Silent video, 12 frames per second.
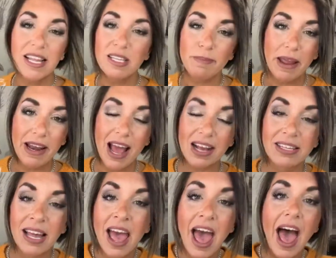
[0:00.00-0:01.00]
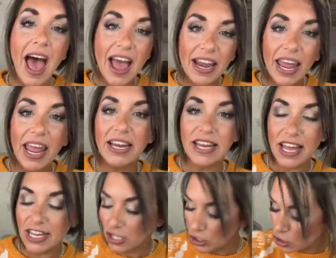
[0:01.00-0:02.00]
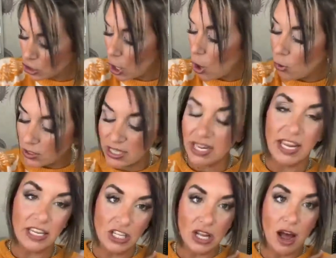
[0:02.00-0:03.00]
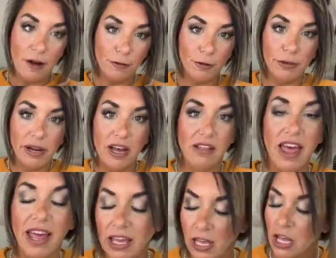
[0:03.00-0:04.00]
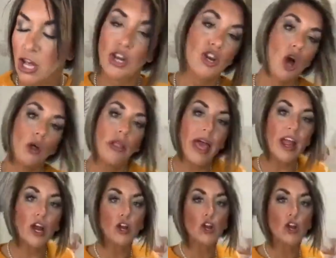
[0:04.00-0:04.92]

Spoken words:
4% spandex, and it is so stinking soft, for real. Like, no